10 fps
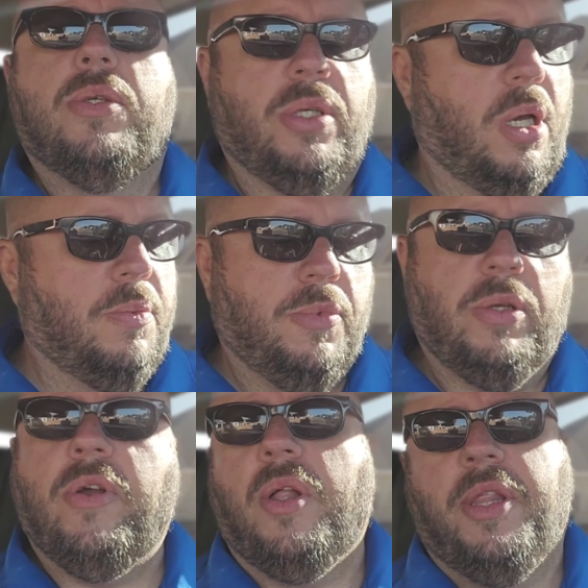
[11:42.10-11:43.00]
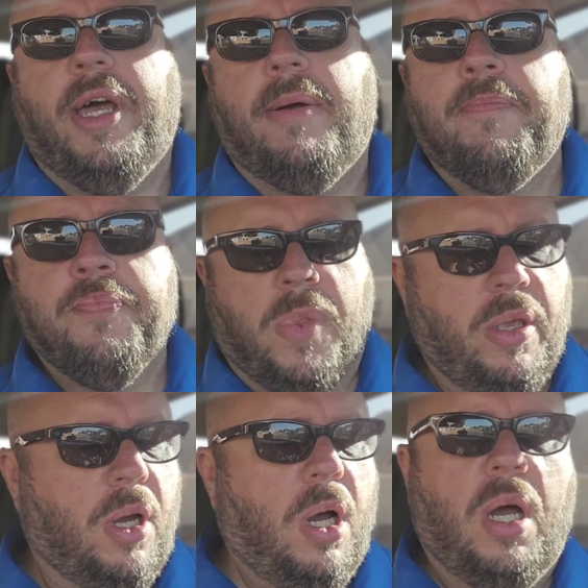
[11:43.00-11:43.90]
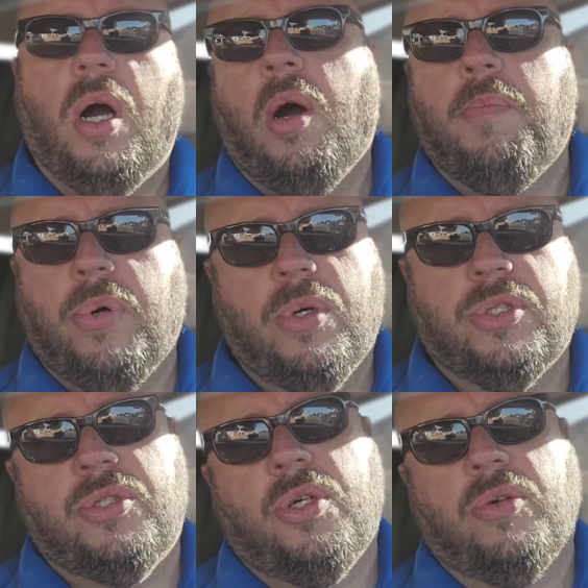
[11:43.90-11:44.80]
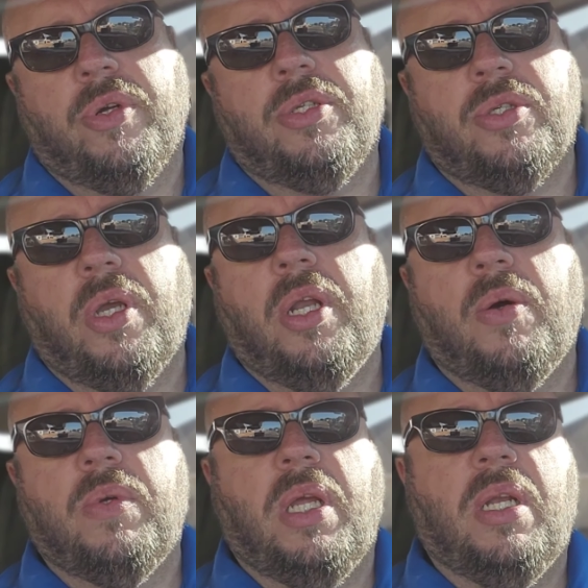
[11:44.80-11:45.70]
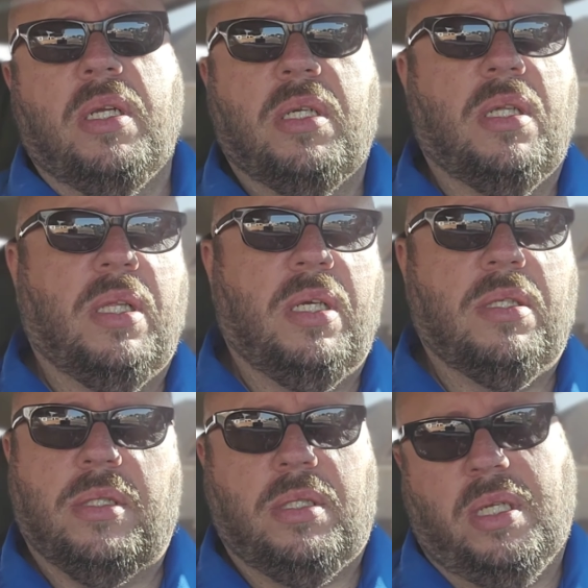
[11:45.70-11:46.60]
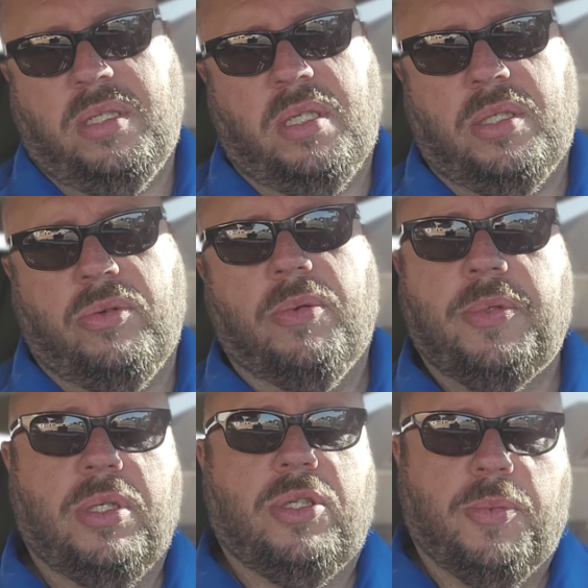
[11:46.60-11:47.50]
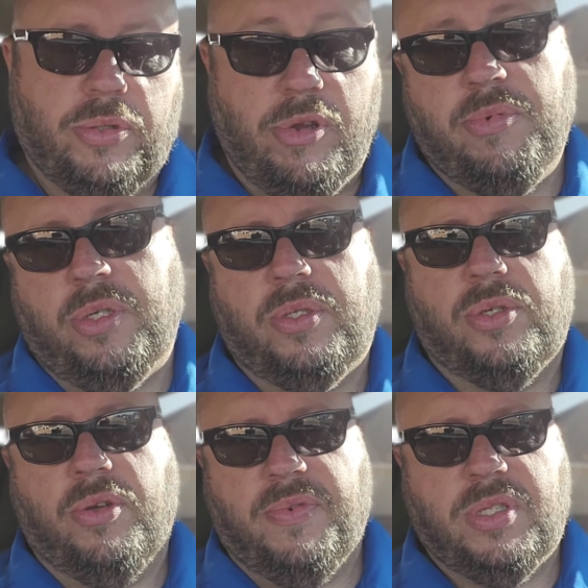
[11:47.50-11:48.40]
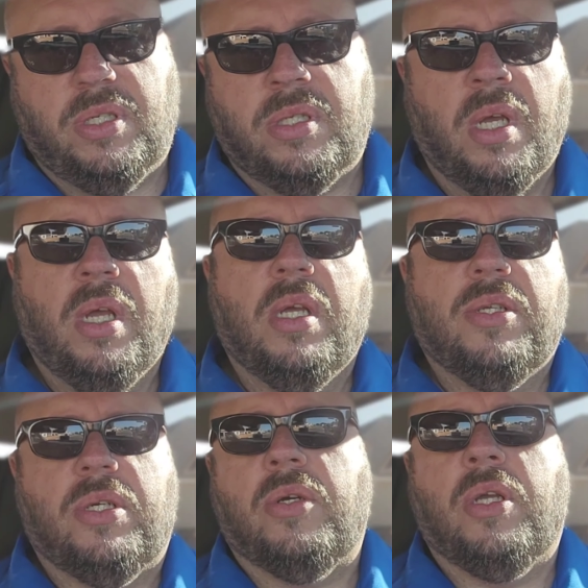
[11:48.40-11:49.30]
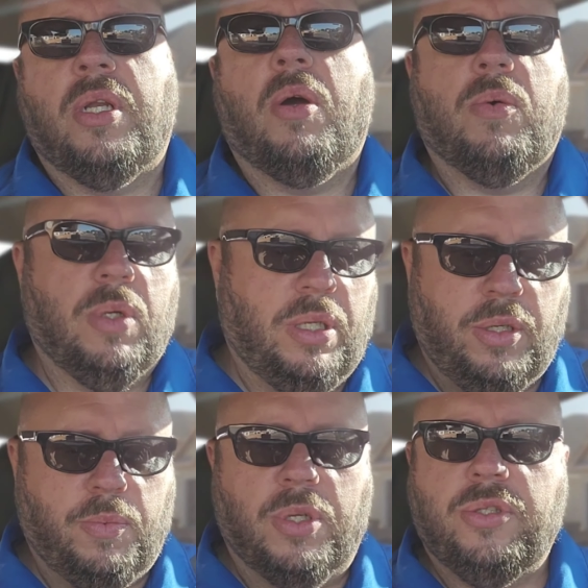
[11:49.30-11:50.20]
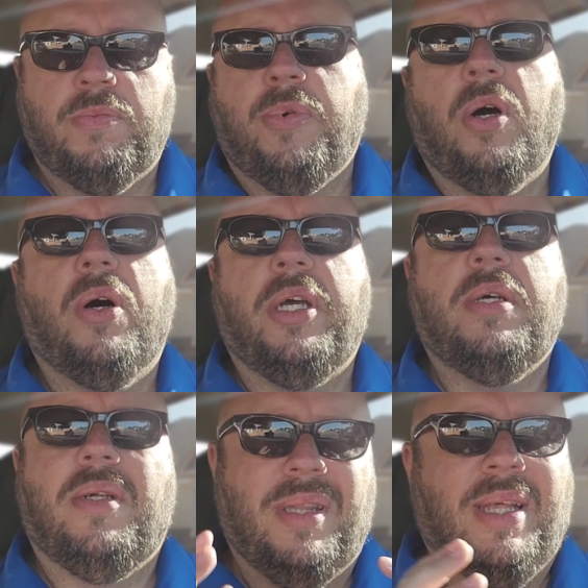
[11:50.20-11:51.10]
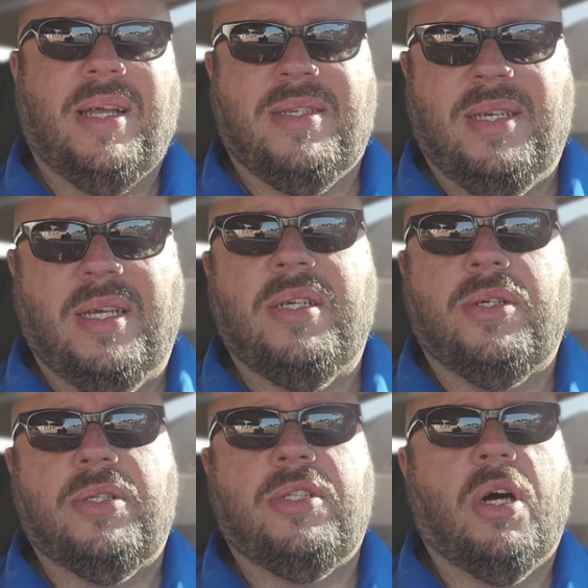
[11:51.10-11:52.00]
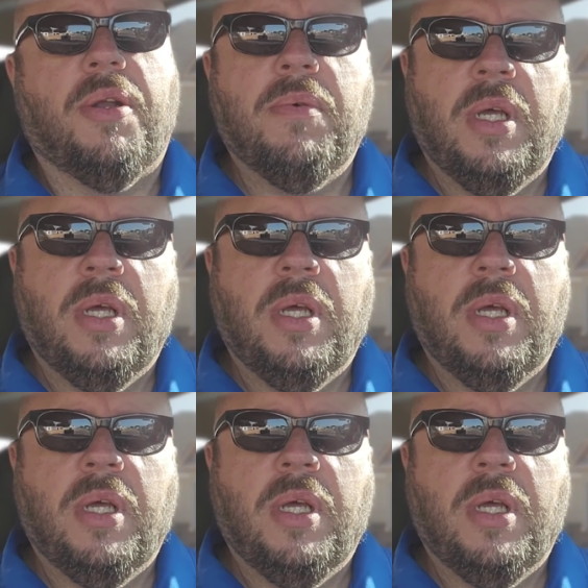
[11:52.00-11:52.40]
So you got that. You got onboard storage, so you don't need any of these nasty subscription services. So you know, once you bought it, that's it. You're done.